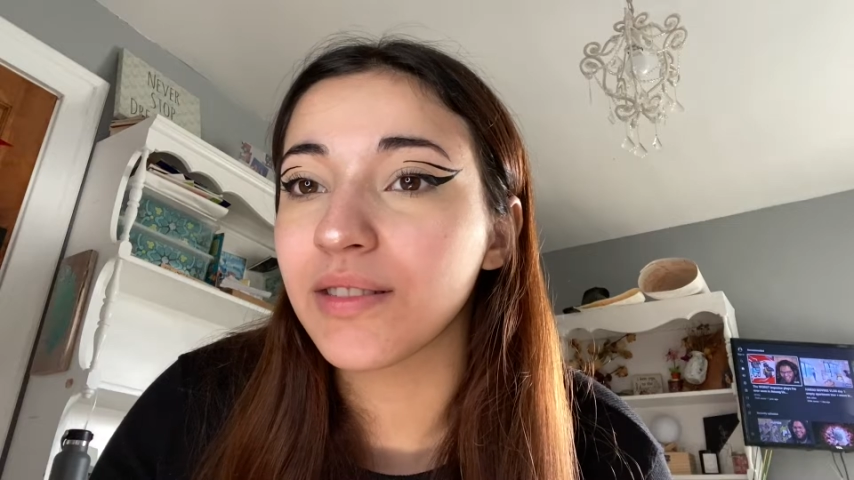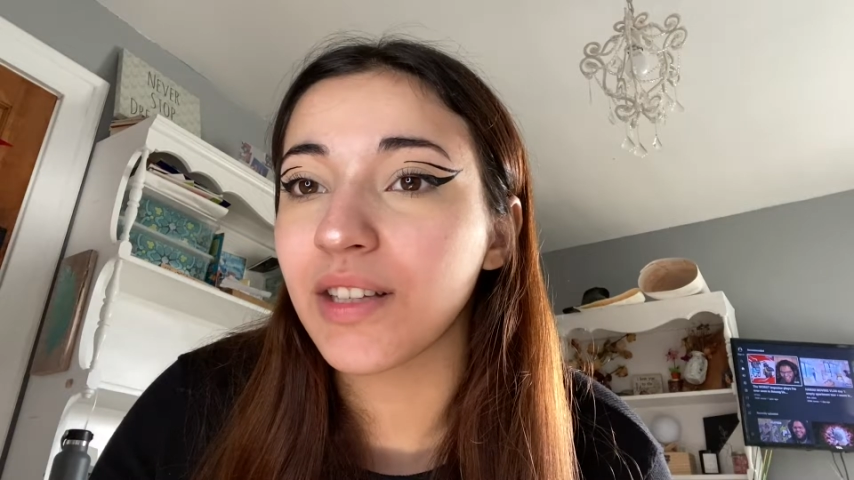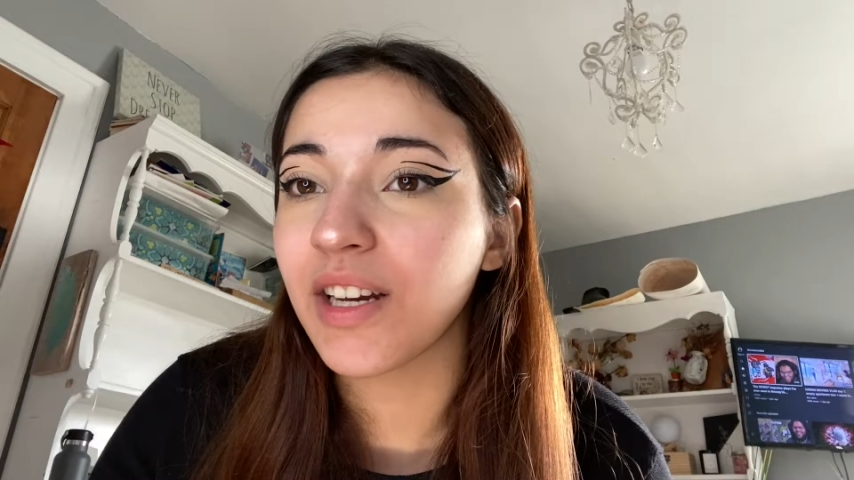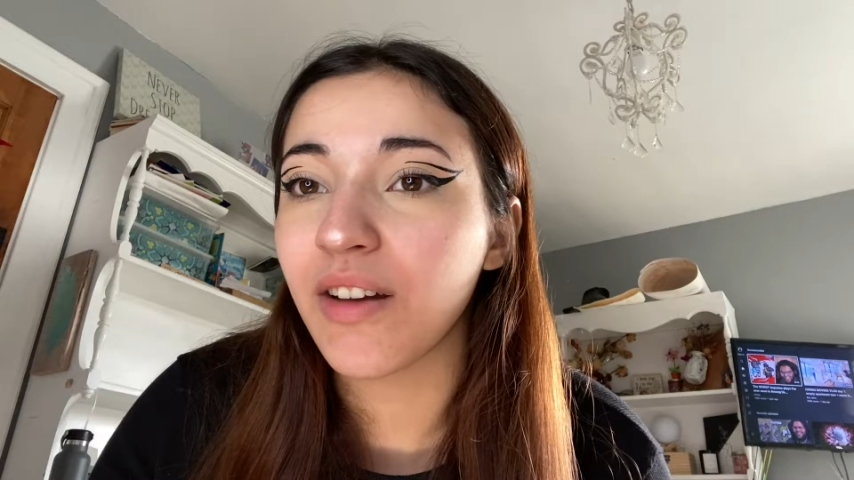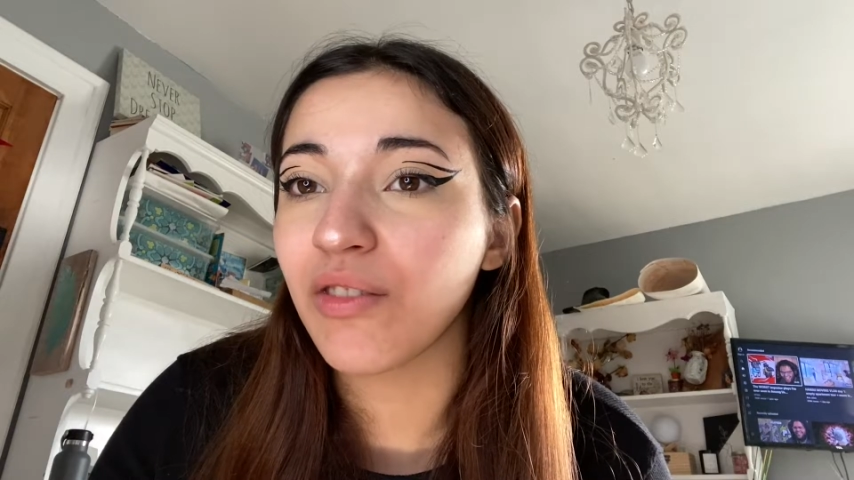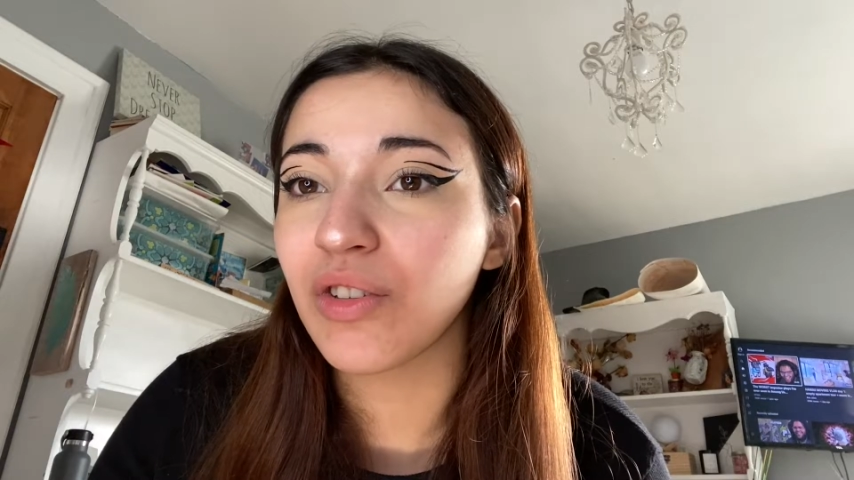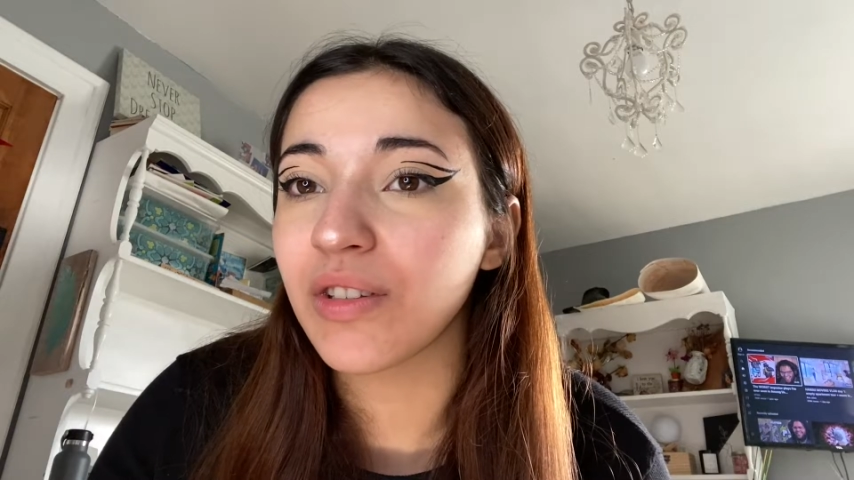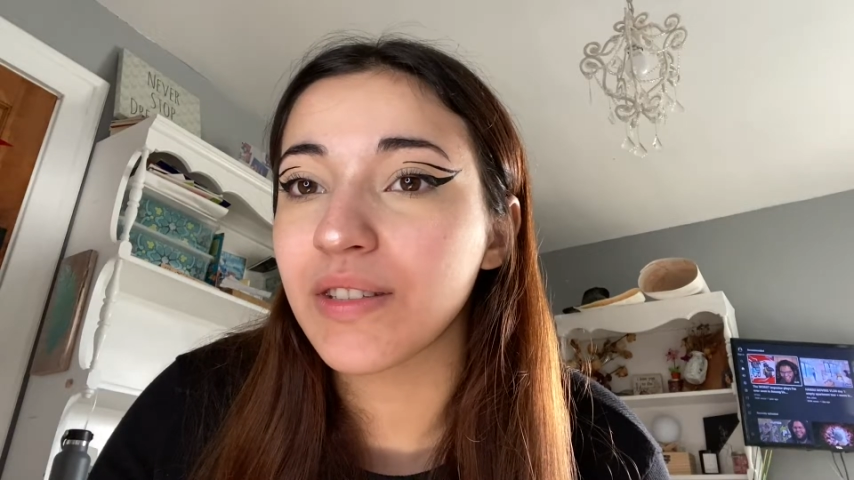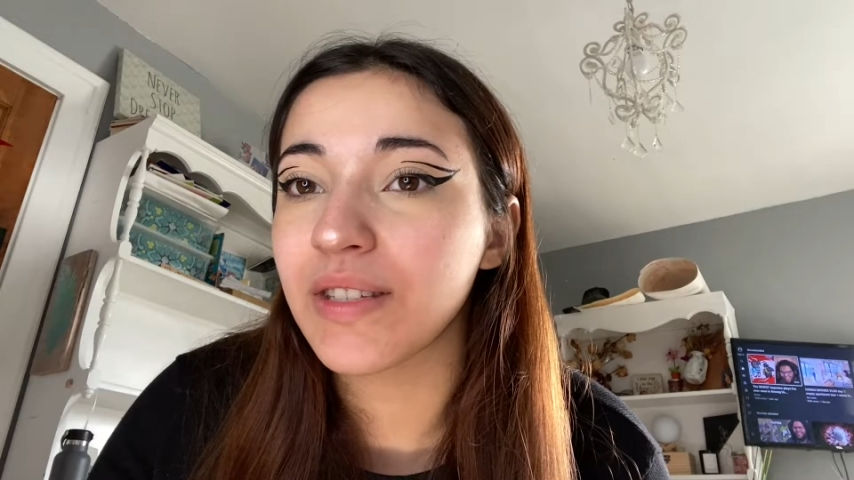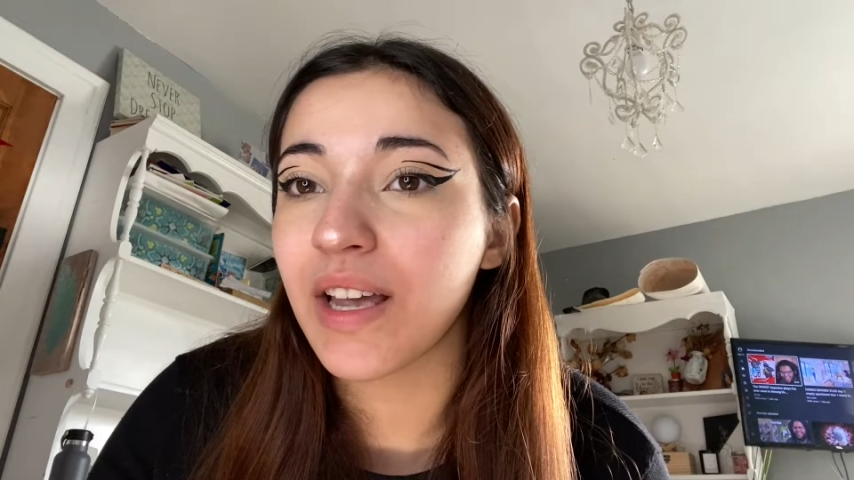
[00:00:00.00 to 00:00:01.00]
They never look
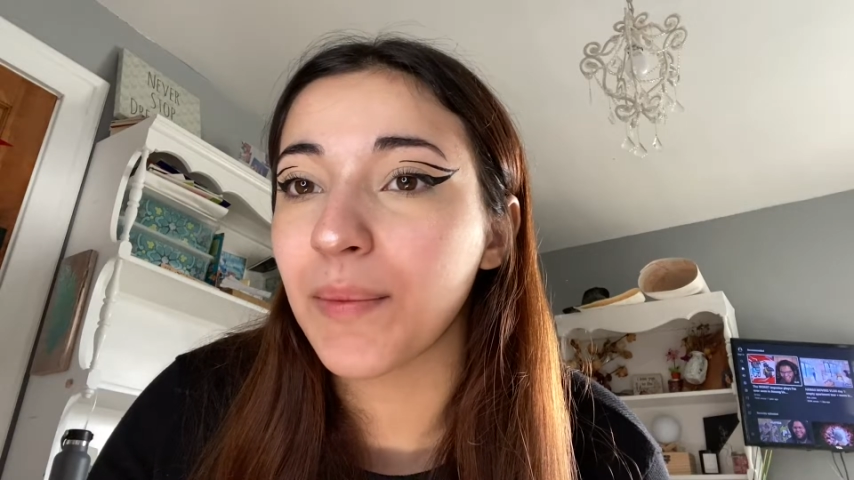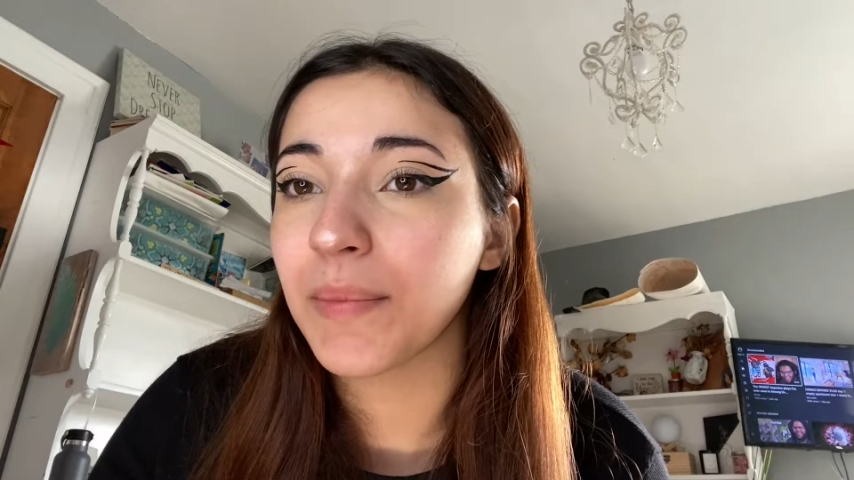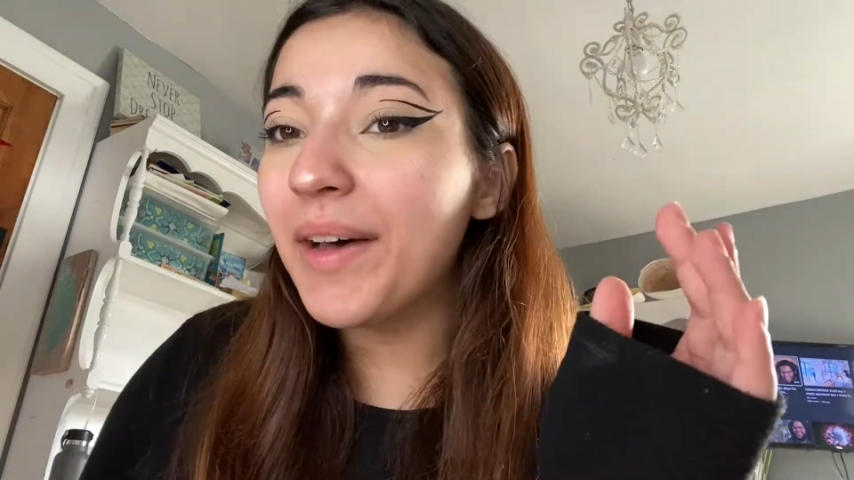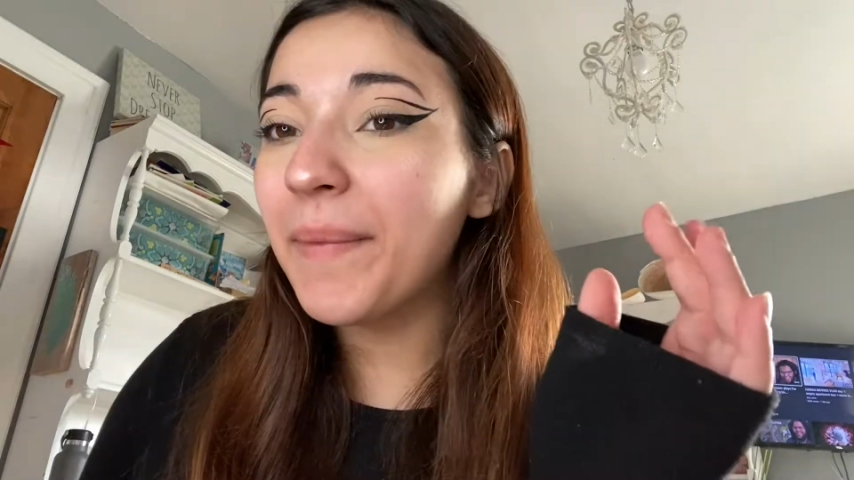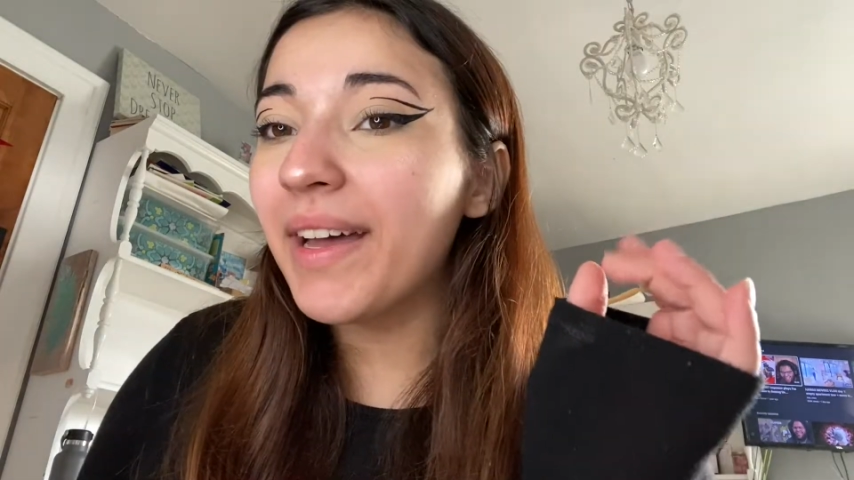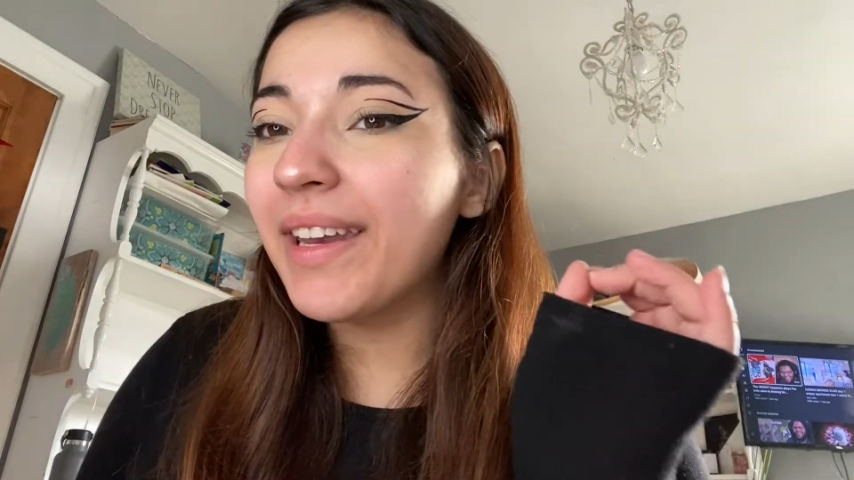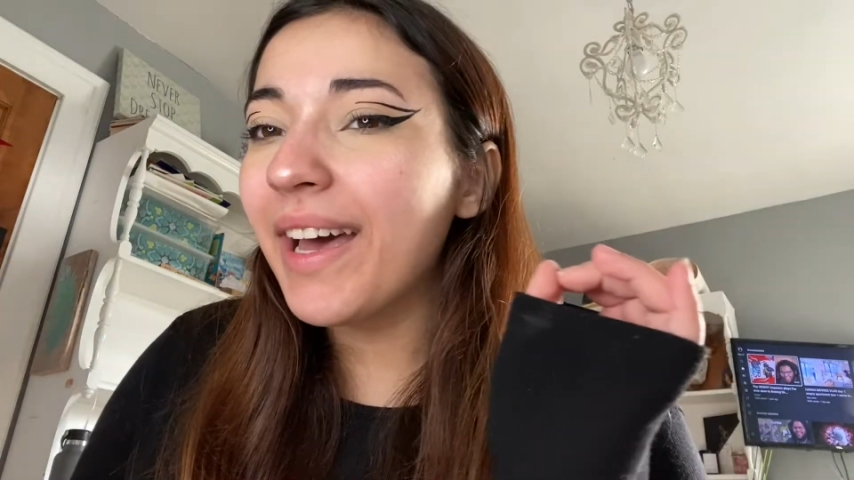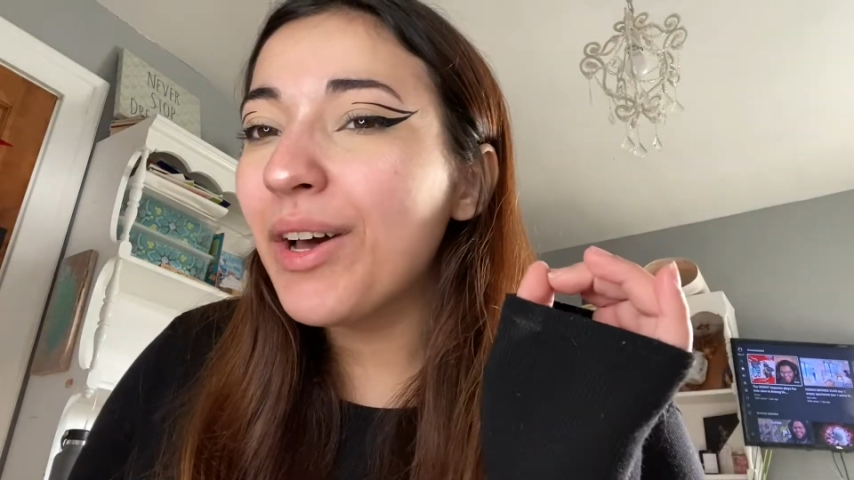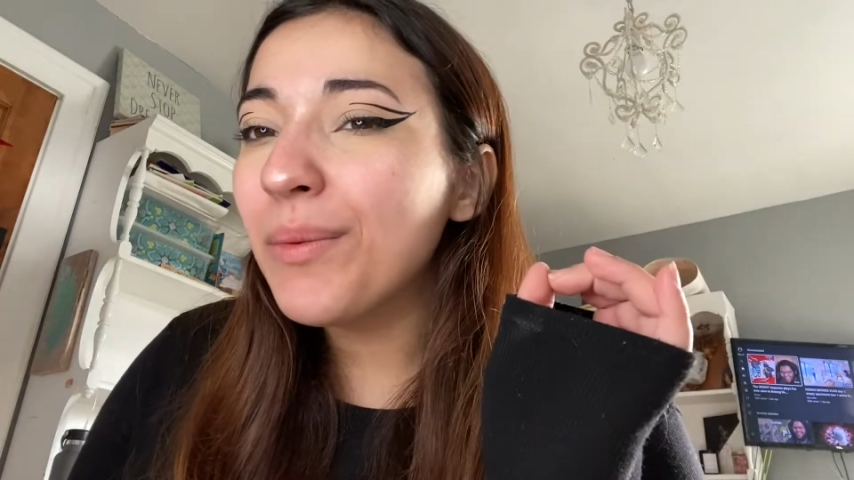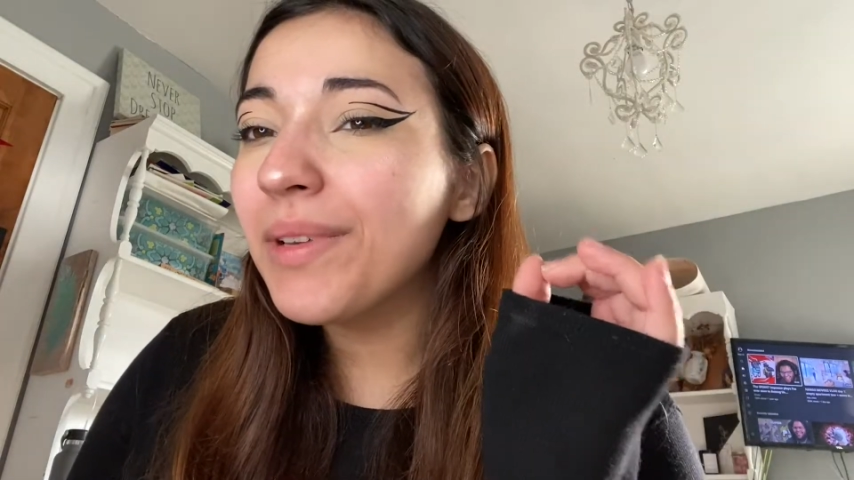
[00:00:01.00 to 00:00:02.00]
the same.
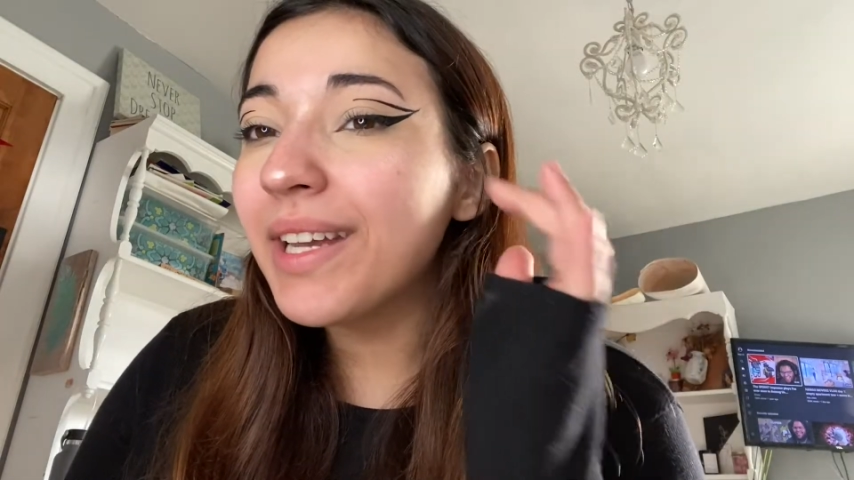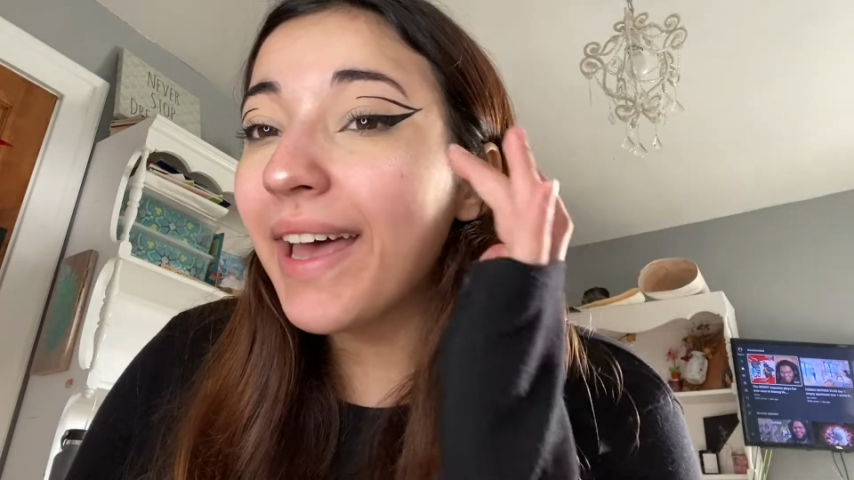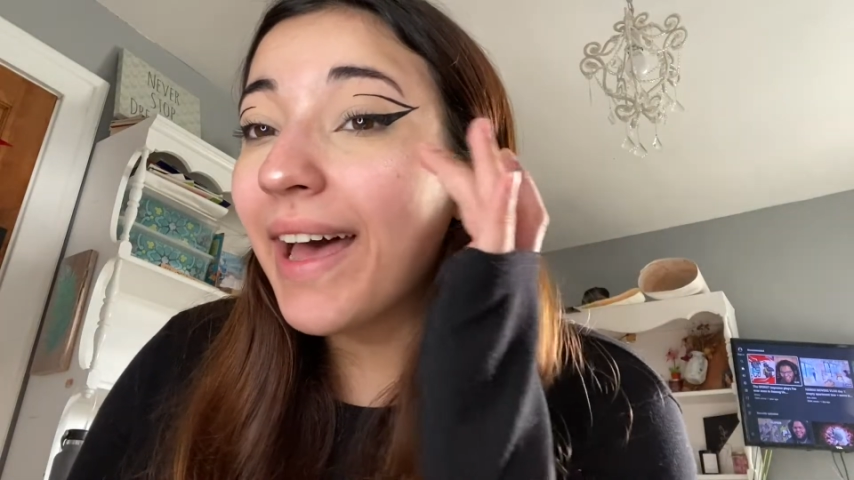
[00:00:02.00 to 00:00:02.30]
Now I'm gonna